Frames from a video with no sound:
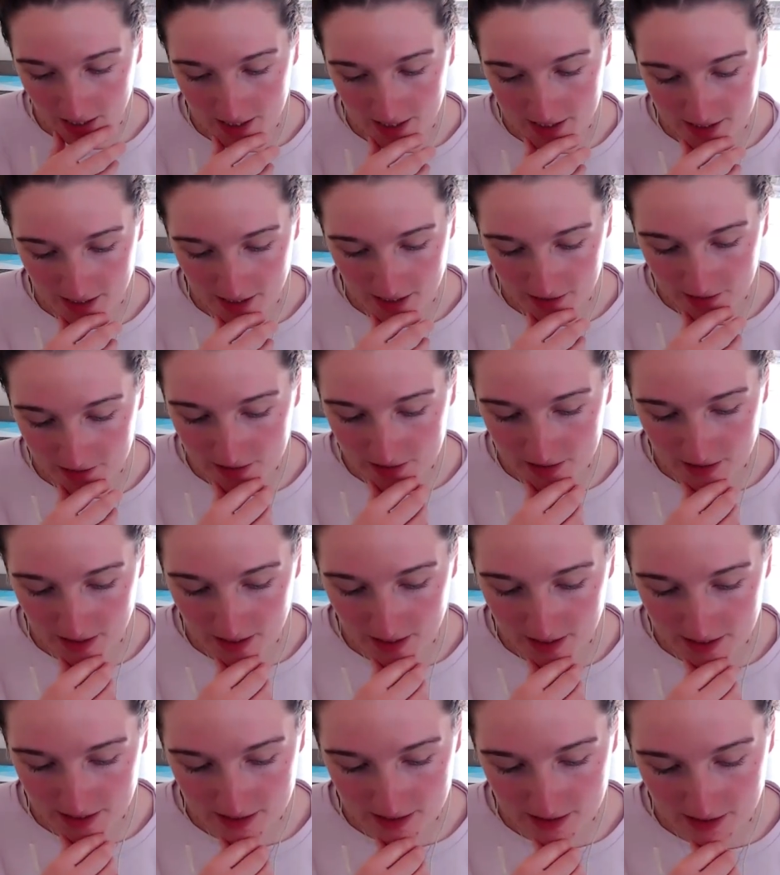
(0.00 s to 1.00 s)
is that
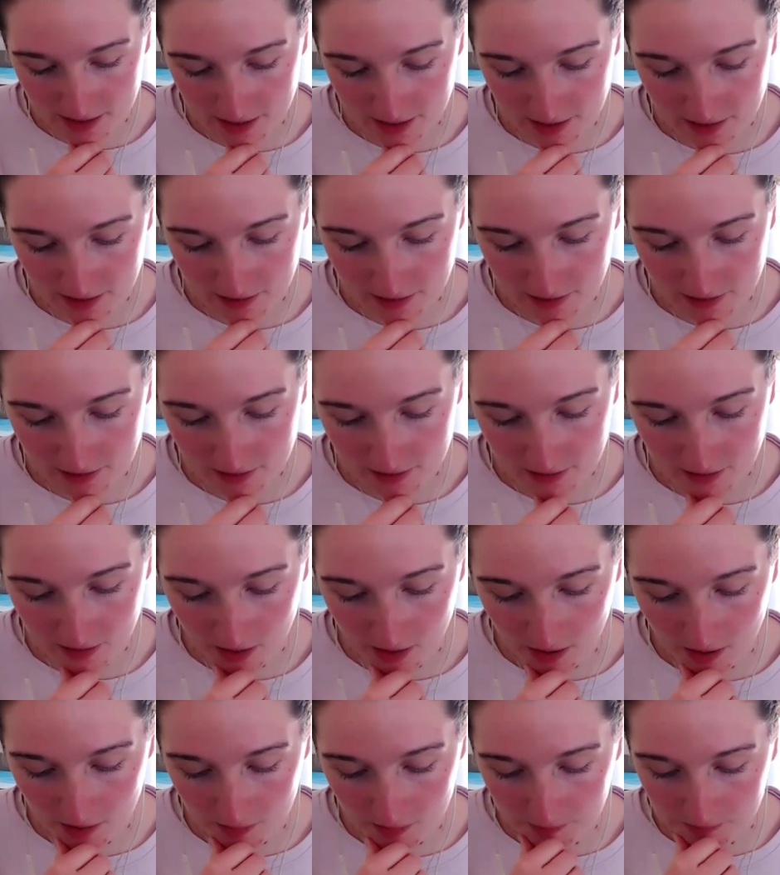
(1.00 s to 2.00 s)
at least the
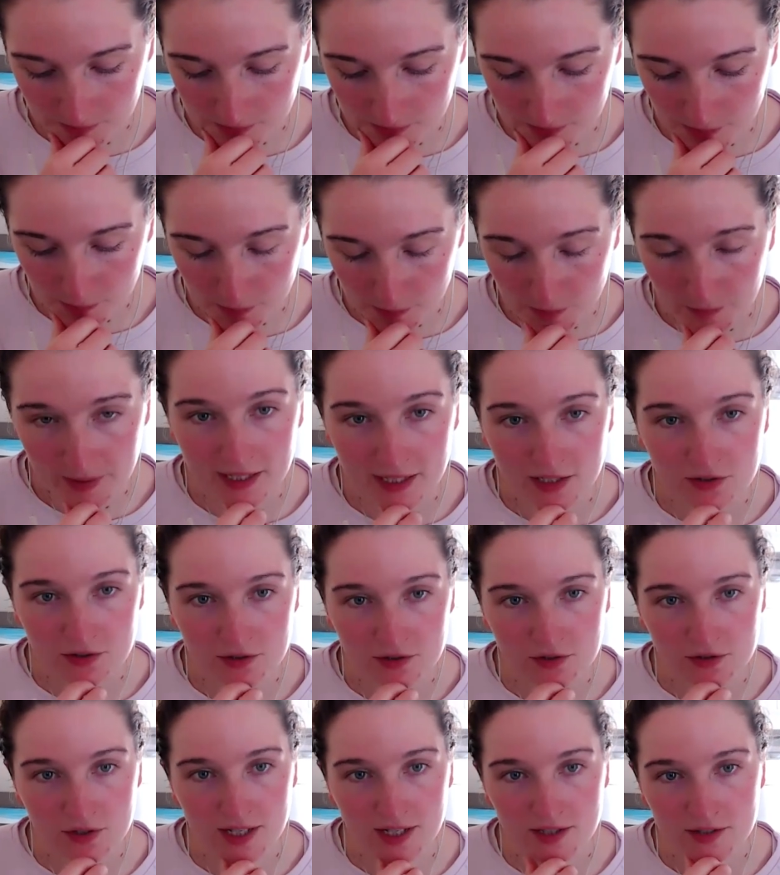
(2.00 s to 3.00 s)

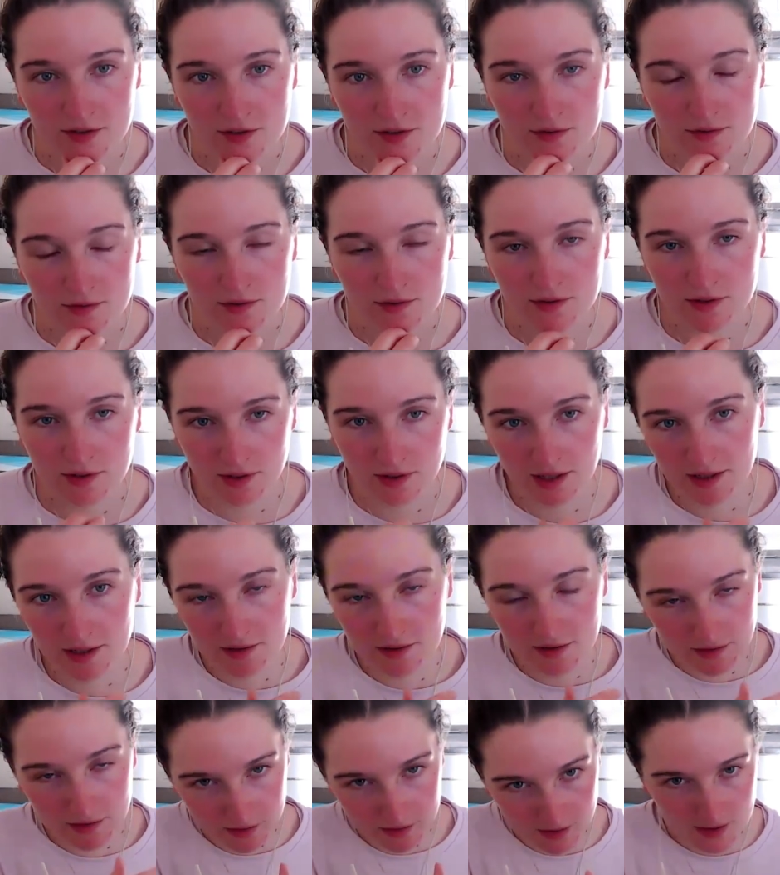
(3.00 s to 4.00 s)
population change,
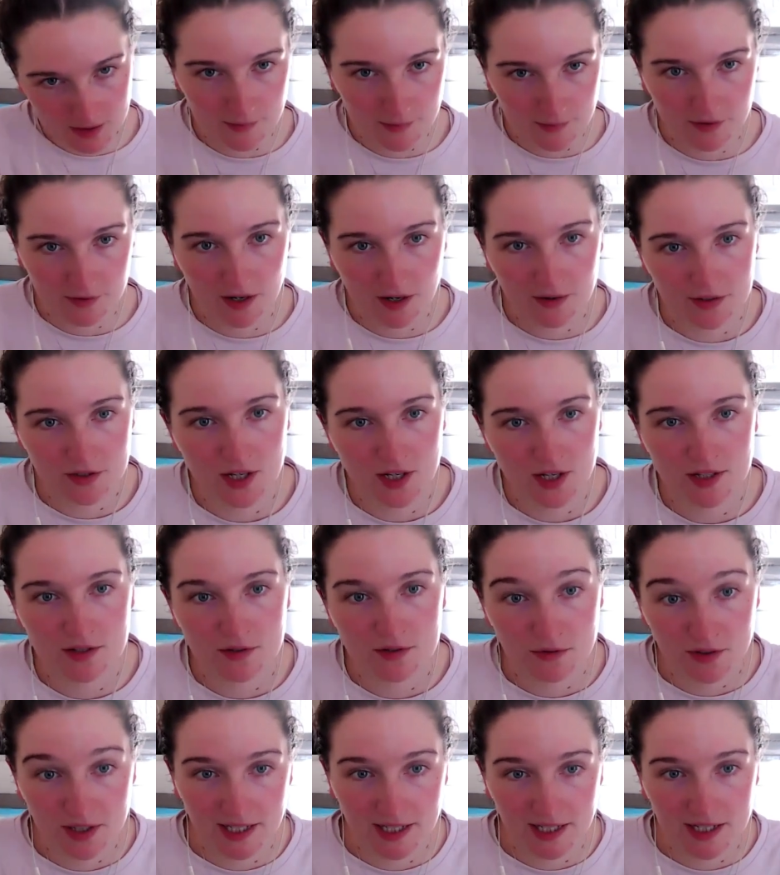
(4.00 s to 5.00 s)
like the demographic
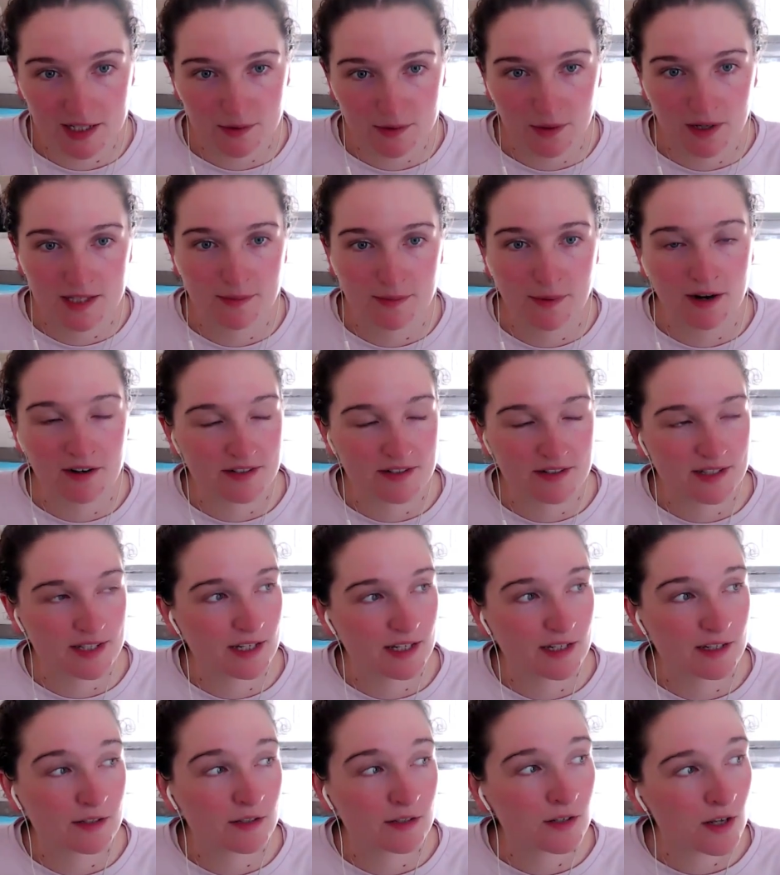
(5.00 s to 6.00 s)
change really is quite apparent
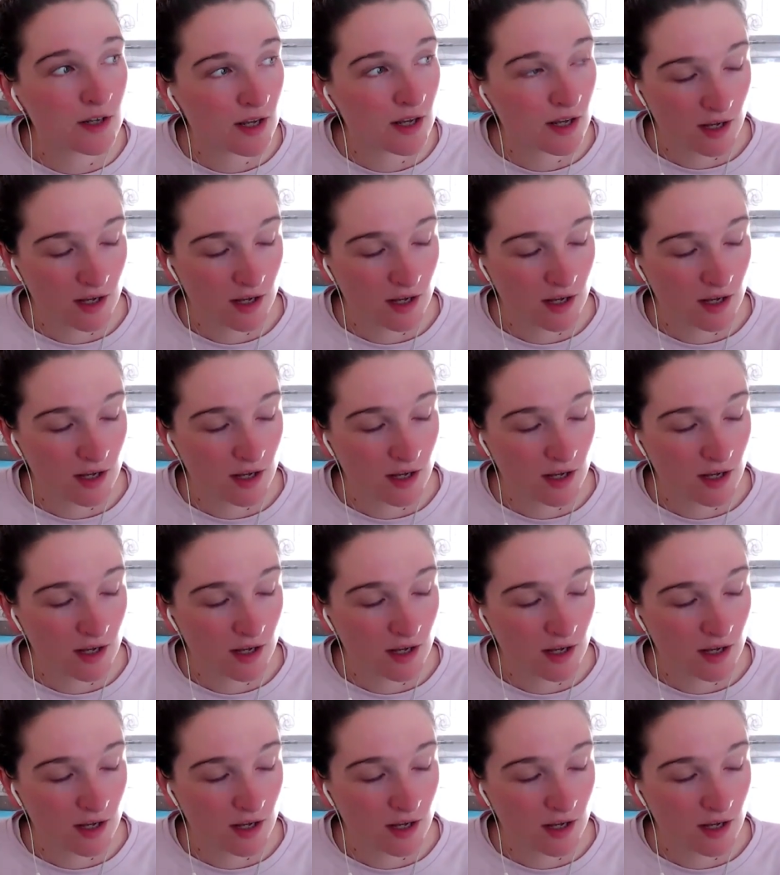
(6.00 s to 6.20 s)
here.